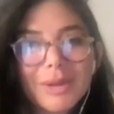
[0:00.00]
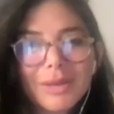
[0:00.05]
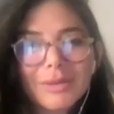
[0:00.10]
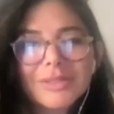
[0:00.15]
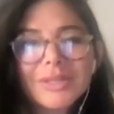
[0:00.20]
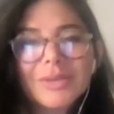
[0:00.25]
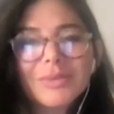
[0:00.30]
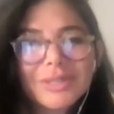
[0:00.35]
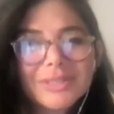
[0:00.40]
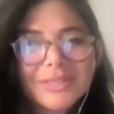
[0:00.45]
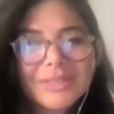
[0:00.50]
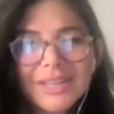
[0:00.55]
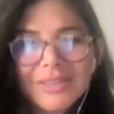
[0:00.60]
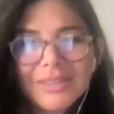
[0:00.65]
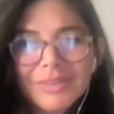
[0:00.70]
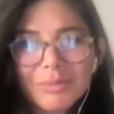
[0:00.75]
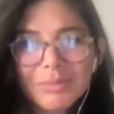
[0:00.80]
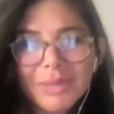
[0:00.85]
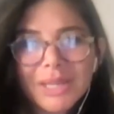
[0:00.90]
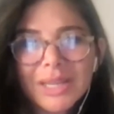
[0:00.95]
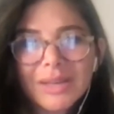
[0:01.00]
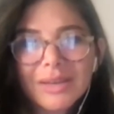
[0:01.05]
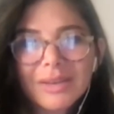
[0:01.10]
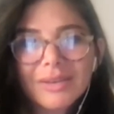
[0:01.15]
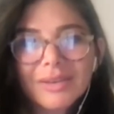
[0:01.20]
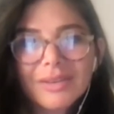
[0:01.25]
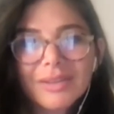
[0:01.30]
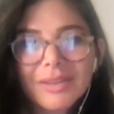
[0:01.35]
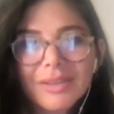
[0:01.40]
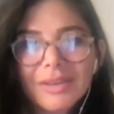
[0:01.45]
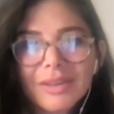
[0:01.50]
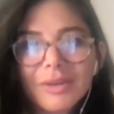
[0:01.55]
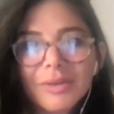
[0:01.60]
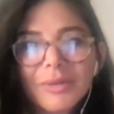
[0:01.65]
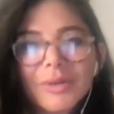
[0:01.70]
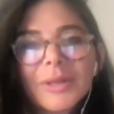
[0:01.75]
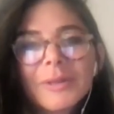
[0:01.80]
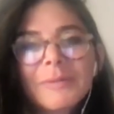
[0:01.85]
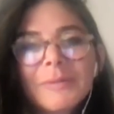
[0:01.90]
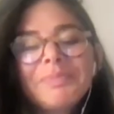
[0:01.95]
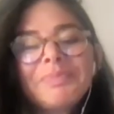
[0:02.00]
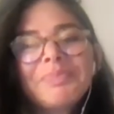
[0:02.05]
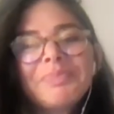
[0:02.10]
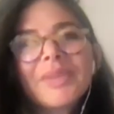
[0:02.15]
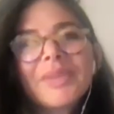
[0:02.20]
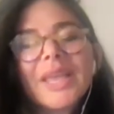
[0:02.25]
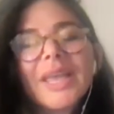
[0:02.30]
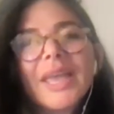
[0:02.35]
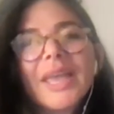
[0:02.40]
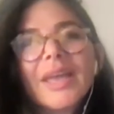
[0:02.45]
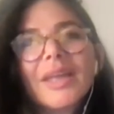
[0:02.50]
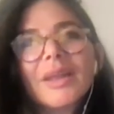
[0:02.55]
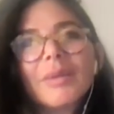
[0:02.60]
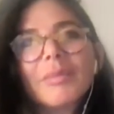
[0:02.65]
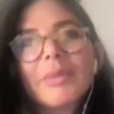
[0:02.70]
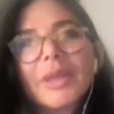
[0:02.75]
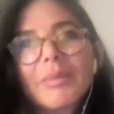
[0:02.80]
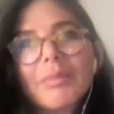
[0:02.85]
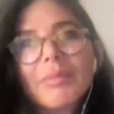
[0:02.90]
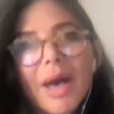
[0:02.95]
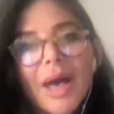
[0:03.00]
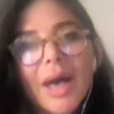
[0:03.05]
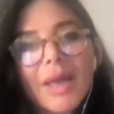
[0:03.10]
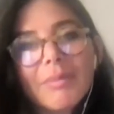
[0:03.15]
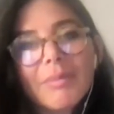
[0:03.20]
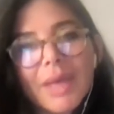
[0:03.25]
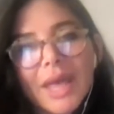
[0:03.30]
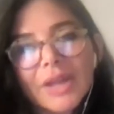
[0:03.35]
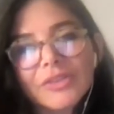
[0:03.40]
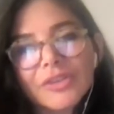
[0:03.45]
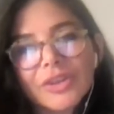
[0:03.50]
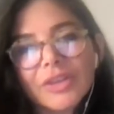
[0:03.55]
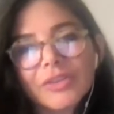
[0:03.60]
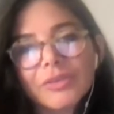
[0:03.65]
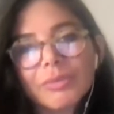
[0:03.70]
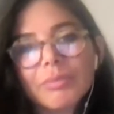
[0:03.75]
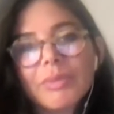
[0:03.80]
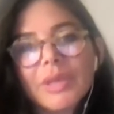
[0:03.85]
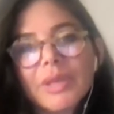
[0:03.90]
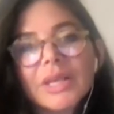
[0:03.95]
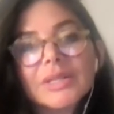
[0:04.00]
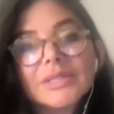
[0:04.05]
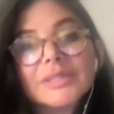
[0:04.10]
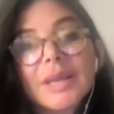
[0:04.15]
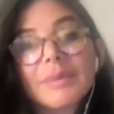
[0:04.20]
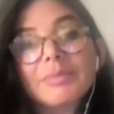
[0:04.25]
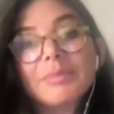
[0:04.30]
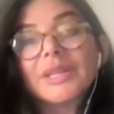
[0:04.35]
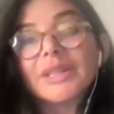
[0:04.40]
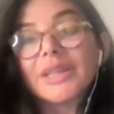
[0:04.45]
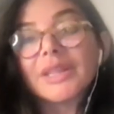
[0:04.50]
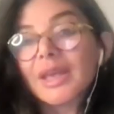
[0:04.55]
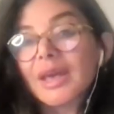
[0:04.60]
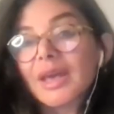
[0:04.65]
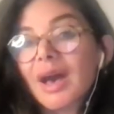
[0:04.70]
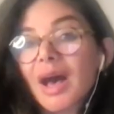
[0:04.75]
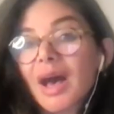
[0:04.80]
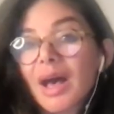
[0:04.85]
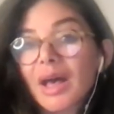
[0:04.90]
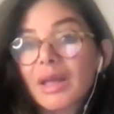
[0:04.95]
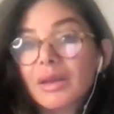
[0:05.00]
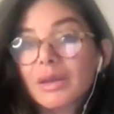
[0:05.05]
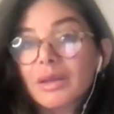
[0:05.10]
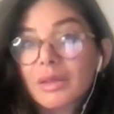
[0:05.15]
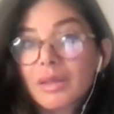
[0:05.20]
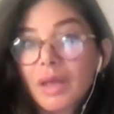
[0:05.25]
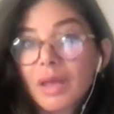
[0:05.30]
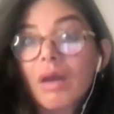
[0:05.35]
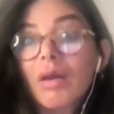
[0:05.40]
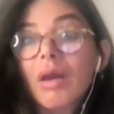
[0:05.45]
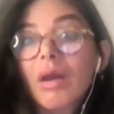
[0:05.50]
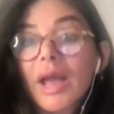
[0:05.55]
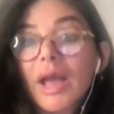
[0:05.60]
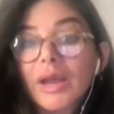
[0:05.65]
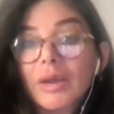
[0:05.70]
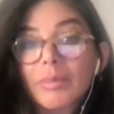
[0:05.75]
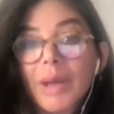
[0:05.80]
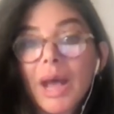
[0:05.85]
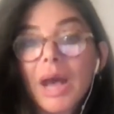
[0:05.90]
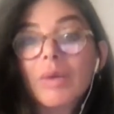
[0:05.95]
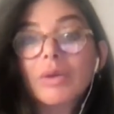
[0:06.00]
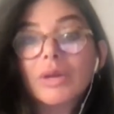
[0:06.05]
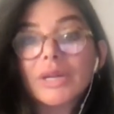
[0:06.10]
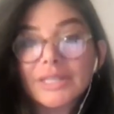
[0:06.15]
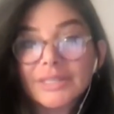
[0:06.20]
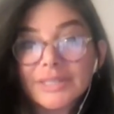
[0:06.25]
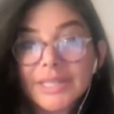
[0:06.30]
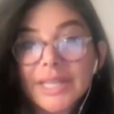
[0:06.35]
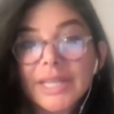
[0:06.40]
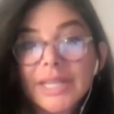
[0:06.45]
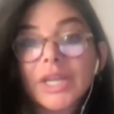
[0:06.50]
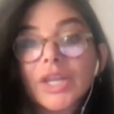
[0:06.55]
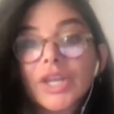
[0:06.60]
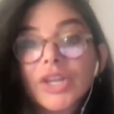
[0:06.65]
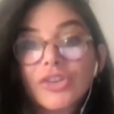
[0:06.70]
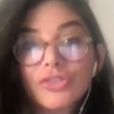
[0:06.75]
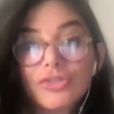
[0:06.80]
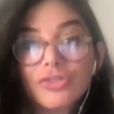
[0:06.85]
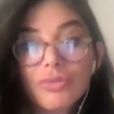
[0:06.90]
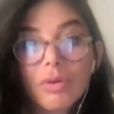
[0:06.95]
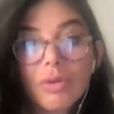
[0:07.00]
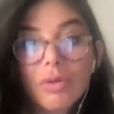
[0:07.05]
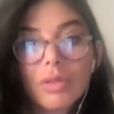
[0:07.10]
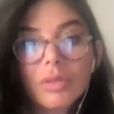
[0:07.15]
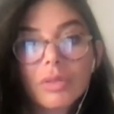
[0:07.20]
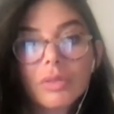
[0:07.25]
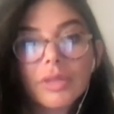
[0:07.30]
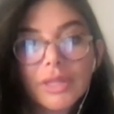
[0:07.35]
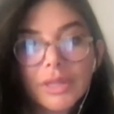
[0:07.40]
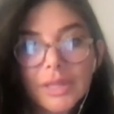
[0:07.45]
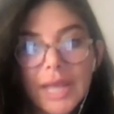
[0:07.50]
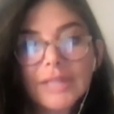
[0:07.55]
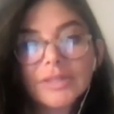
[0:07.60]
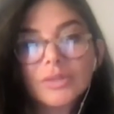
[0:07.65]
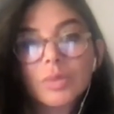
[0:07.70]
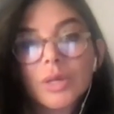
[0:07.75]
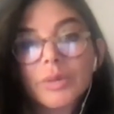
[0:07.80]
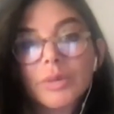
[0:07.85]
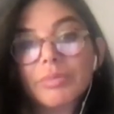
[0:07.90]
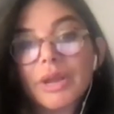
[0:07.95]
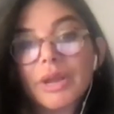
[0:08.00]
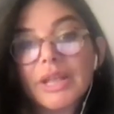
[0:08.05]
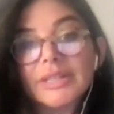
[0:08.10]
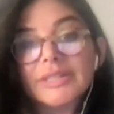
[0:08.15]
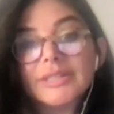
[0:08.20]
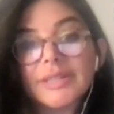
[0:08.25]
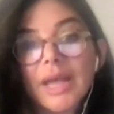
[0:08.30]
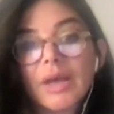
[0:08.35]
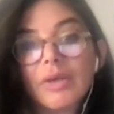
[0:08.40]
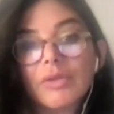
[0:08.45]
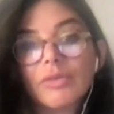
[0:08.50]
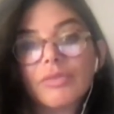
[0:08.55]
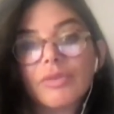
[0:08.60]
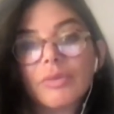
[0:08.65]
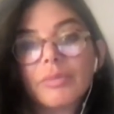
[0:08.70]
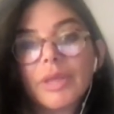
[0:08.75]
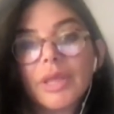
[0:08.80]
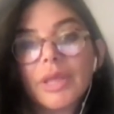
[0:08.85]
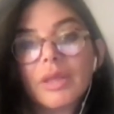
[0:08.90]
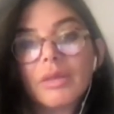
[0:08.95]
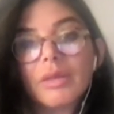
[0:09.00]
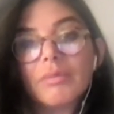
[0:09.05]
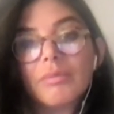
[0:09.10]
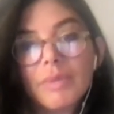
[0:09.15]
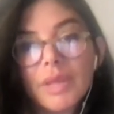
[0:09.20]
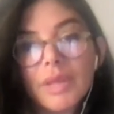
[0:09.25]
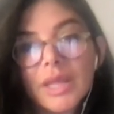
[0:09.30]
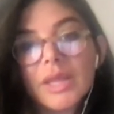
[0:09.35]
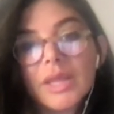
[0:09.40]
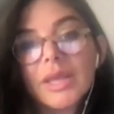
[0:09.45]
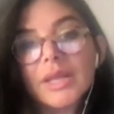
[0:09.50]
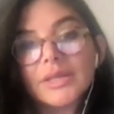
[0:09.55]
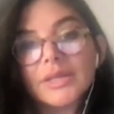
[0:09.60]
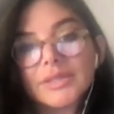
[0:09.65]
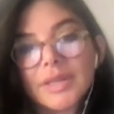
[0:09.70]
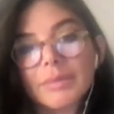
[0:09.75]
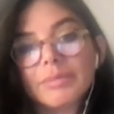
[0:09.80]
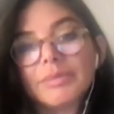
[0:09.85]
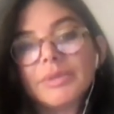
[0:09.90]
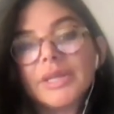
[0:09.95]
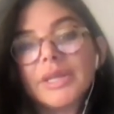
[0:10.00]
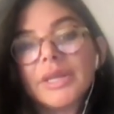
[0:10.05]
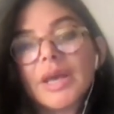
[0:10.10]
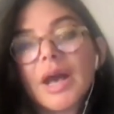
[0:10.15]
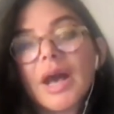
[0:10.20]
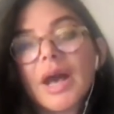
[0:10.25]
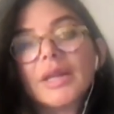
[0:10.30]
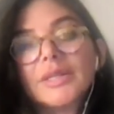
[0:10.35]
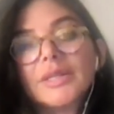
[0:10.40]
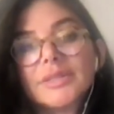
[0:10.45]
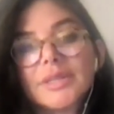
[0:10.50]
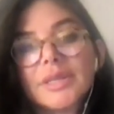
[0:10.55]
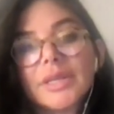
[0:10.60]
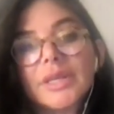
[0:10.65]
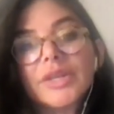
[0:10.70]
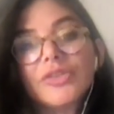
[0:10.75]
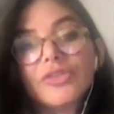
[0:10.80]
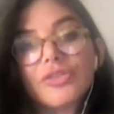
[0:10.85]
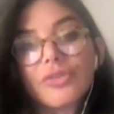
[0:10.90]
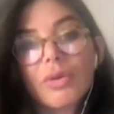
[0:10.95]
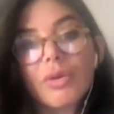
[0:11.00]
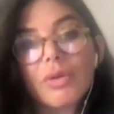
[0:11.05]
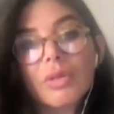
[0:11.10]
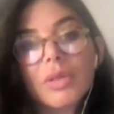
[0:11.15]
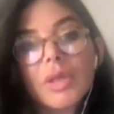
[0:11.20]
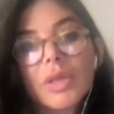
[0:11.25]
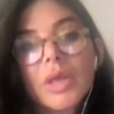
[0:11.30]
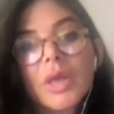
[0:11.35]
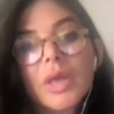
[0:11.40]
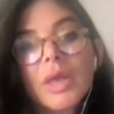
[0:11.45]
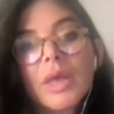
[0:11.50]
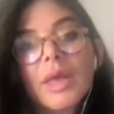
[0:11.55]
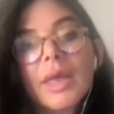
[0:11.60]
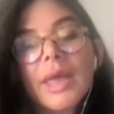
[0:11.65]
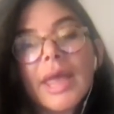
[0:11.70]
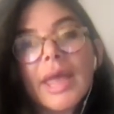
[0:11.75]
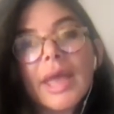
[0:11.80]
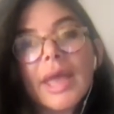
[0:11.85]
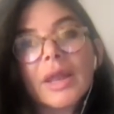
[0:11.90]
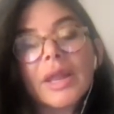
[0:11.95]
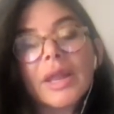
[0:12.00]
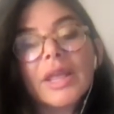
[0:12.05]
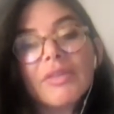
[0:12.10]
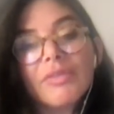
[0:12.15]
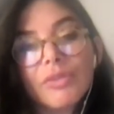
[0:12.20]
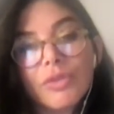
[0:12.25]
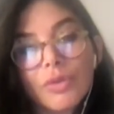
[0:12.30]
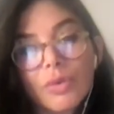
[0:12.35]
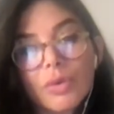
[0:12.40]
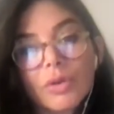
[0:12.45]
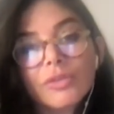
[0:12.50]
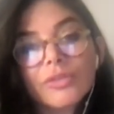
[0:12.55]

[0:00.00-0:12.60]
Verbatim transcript: I was like, what does that even mean? You know? And I'm like, my magic is me accepting that God, our higher power, is in control. Like that's what it breaks down for me. Me mm-hmm. accepting God is in control. And if you're